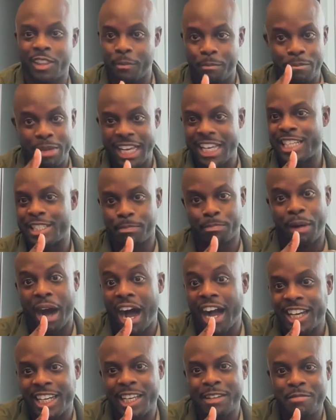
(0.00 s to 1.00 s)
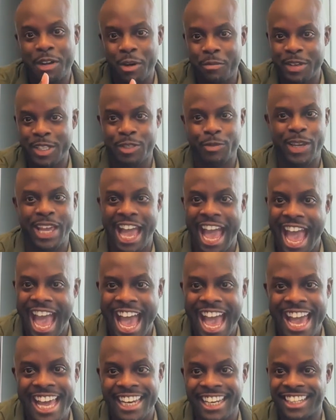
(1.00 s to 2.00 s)
the biggest bonding moments we
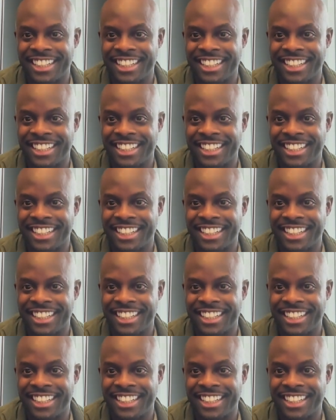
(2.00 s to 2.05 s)
had.